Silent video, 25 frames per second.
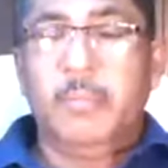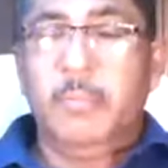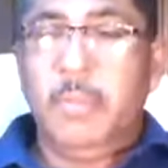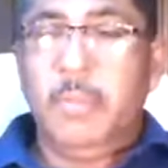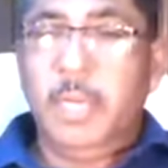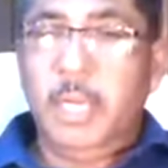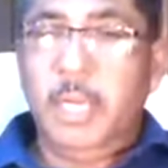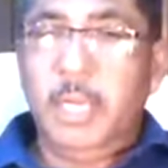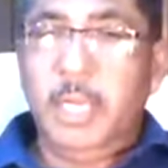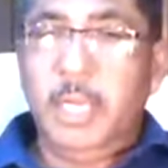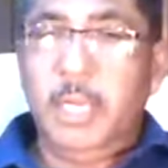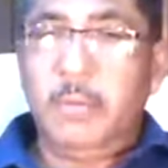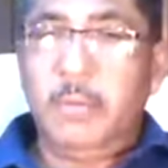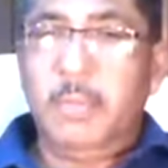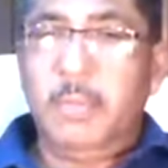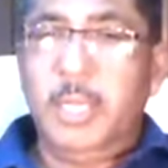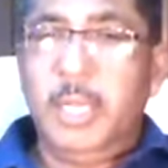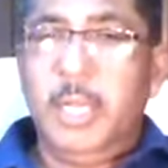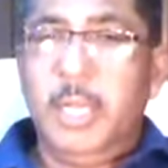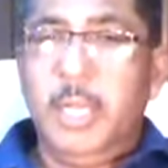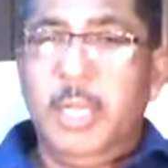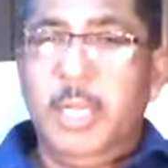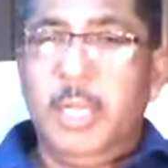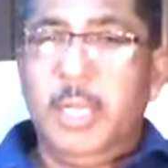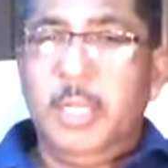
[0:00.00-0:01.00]
believed
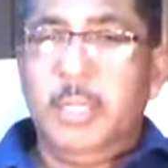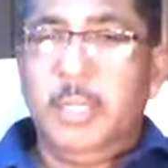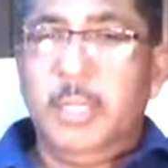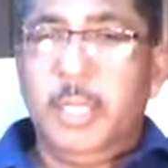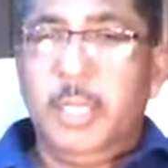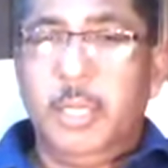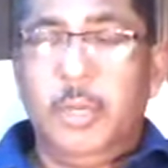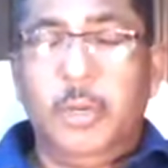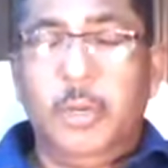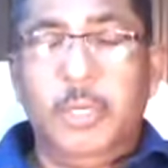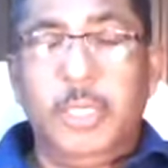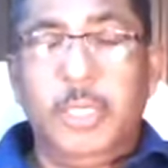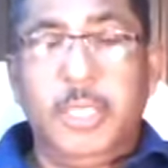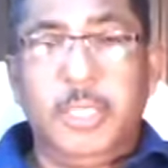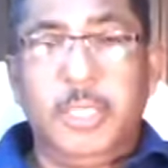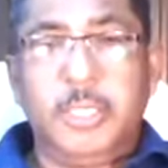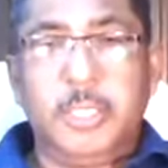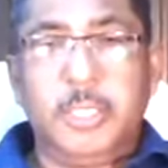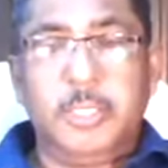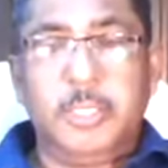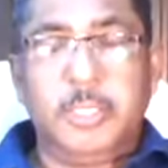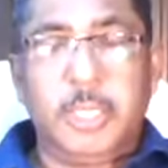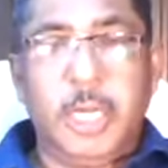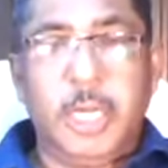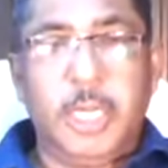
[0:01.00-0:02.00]
the Lord
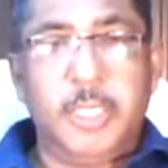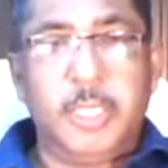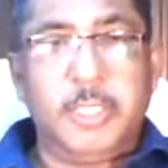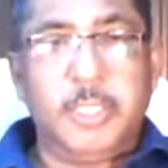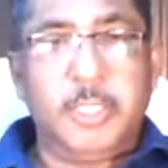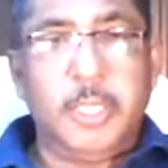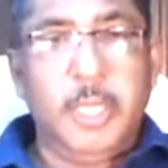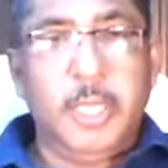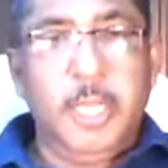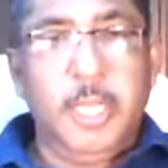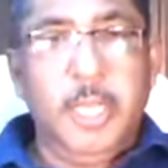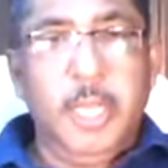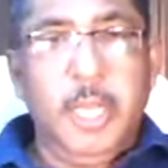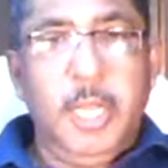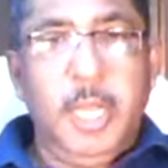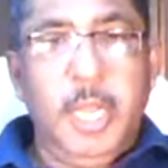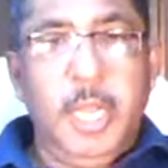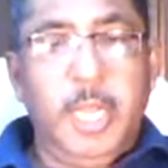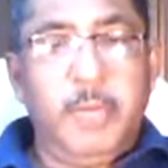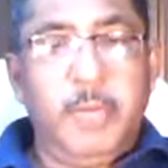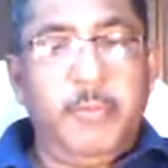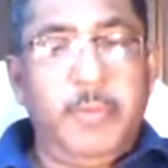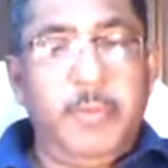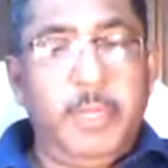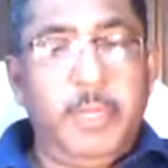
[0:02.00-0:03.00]
Jesus Christ.
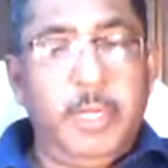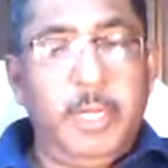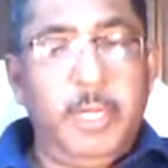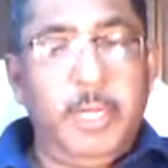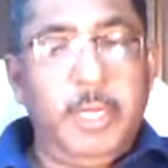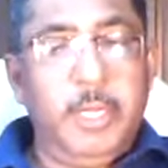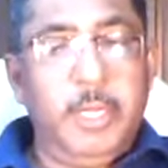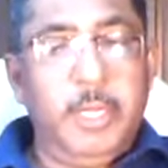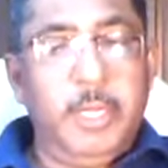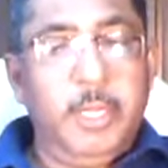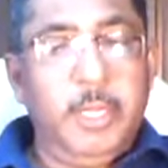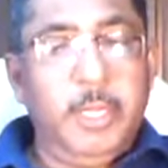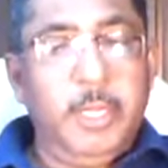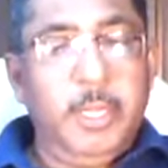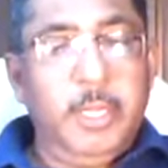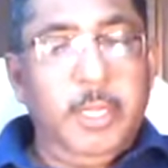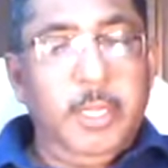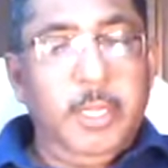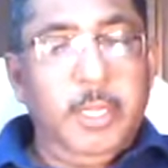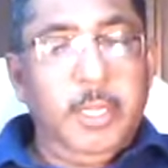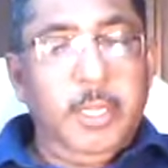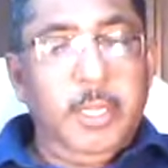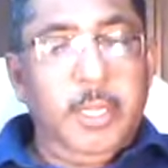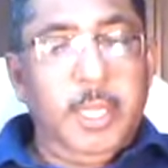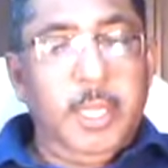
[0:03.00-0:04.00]
And we read
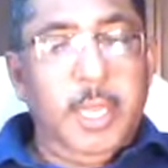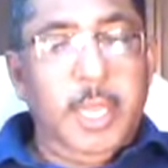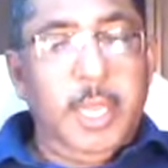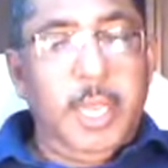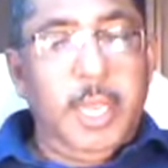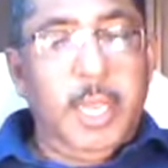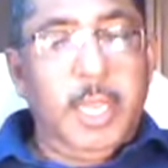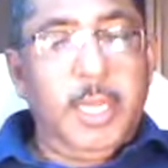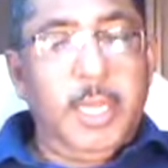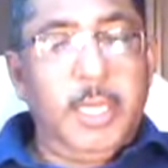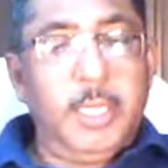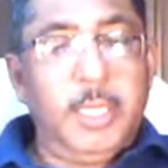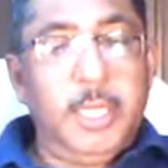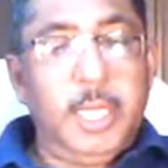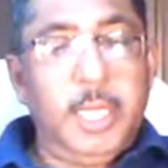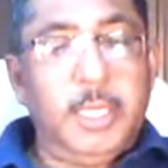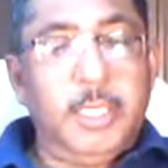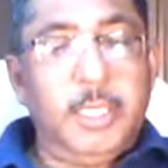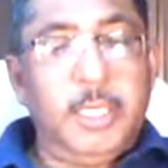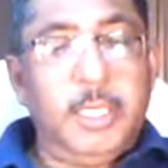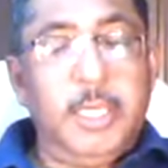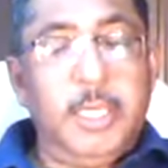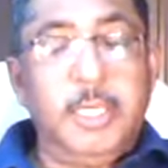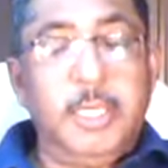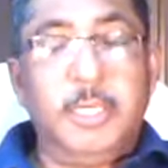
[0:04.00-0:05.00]
uh, in that
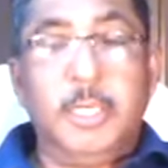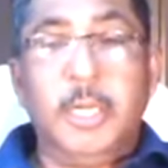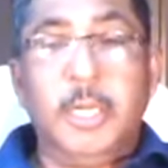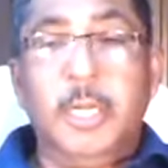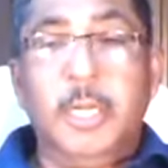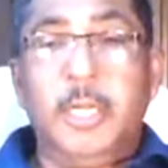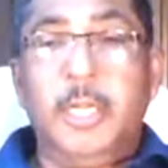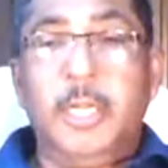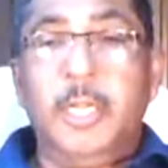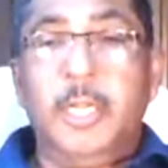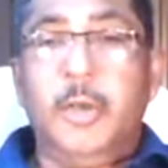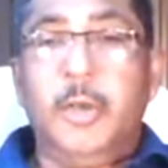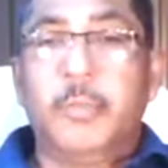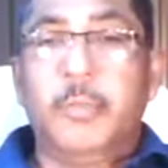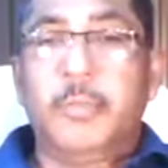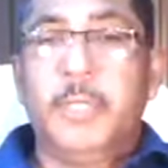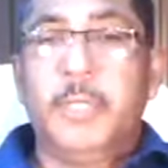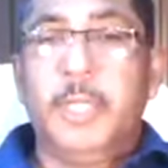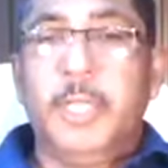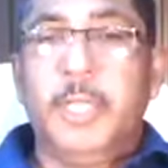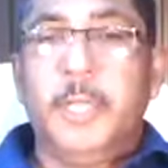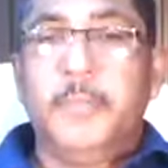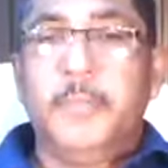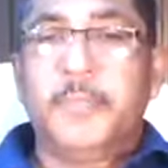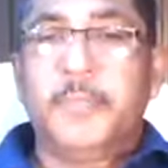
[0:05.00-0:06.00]
initial day of
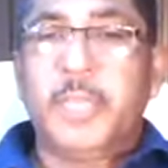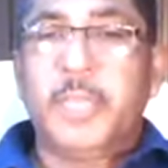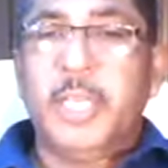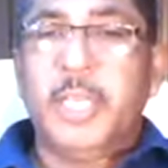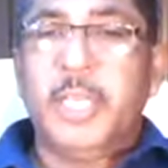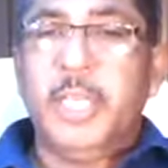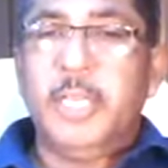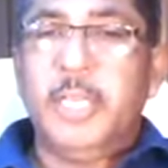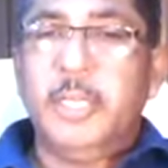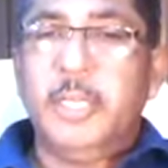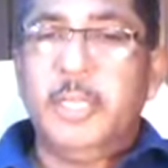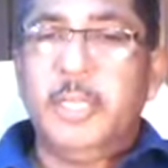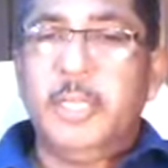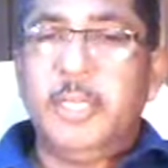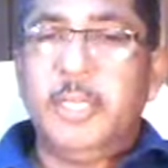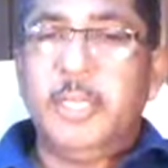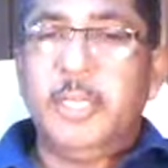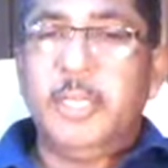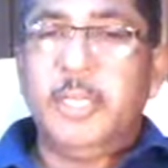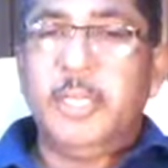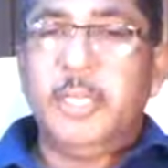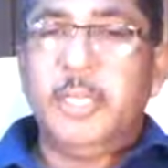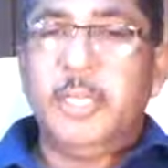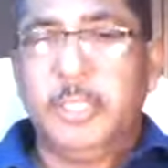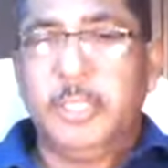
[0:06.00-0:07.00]
the
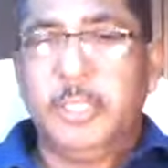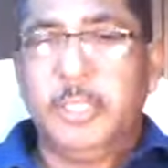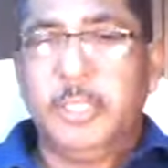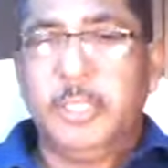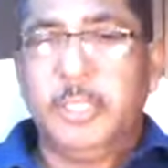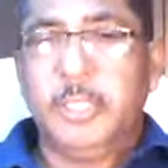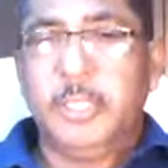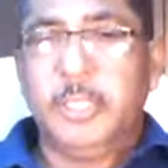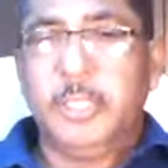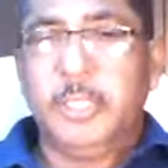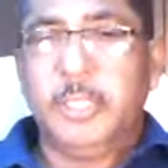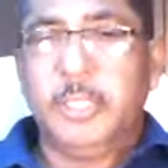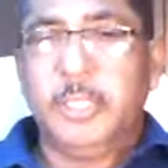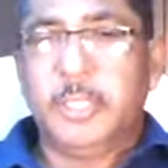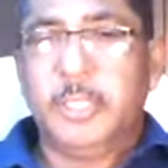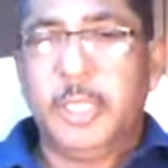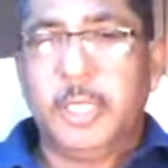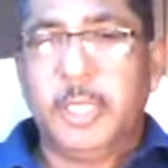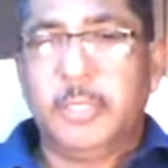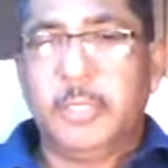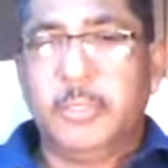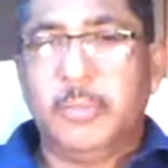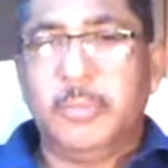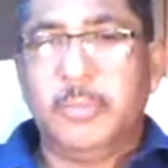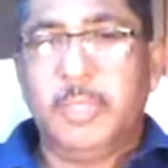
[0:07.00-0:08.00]

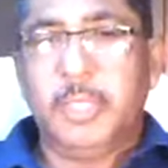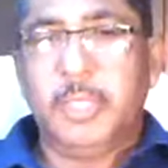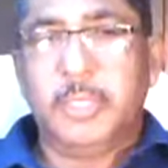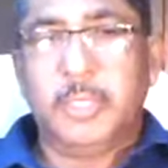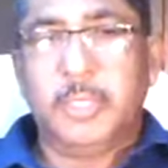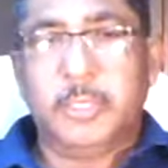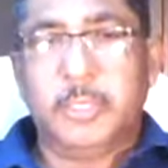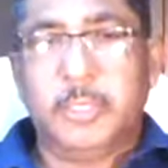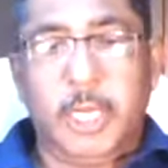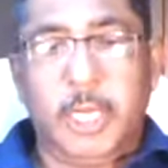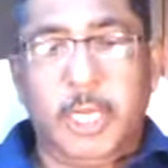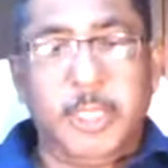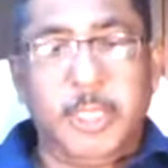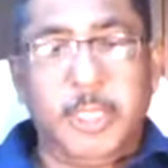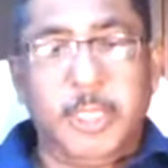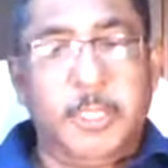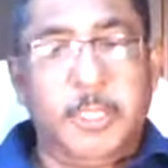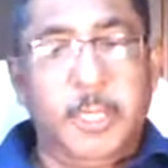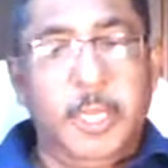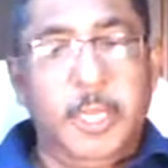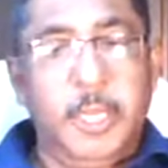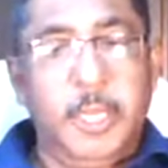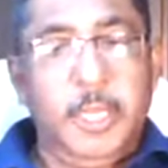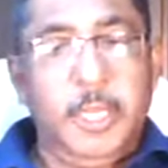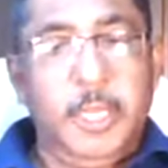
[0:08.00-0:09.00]
inception of the Church of
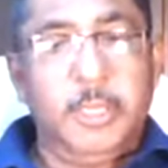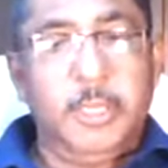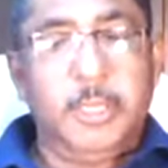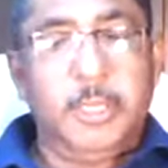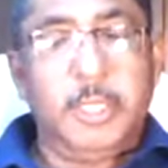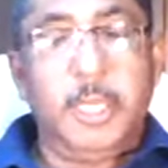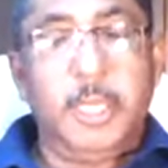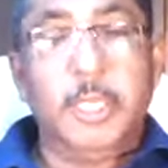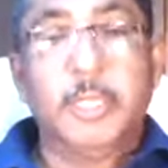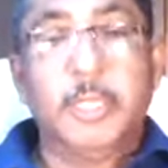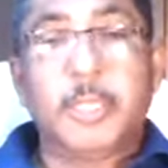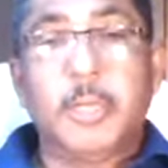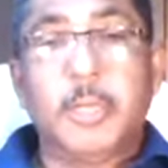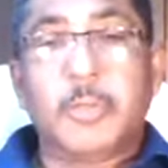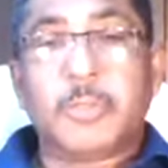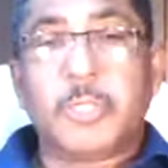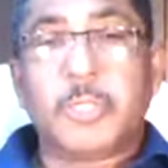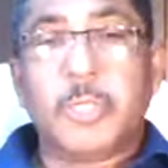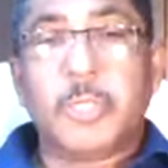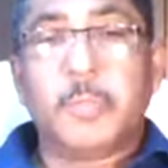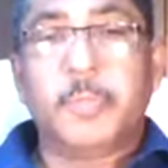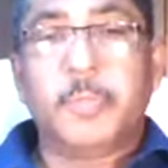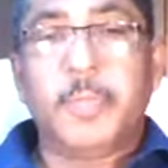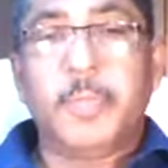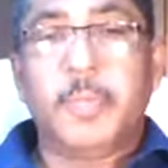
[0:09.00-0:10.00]
Jesus Christ,
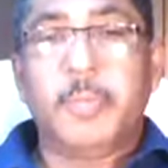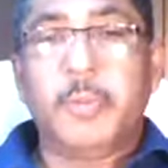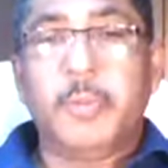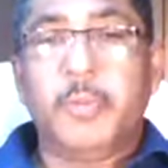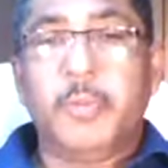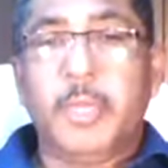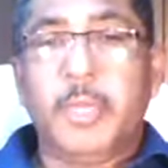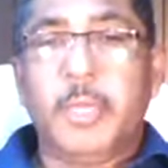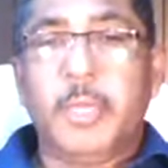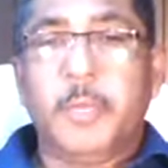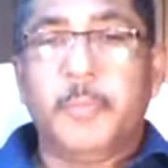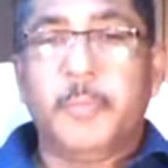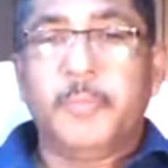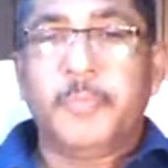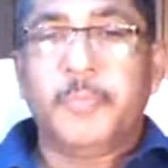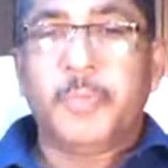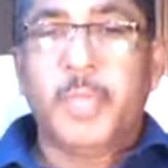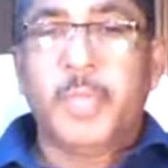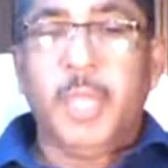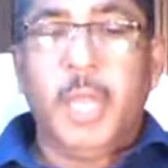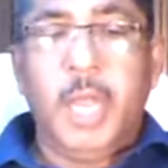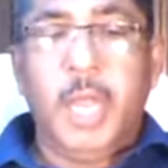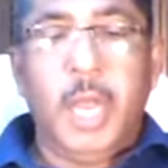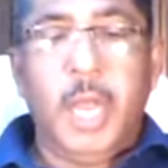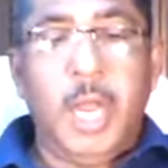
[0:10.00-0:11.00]
3,000
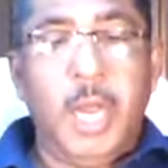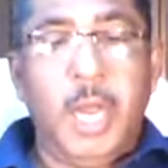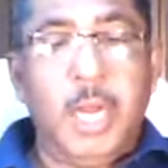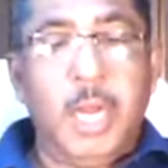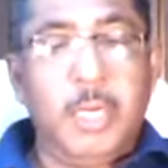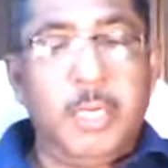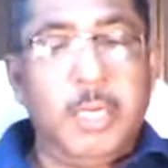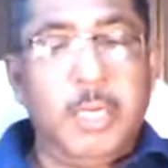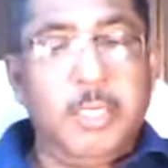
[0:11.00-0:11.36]
people were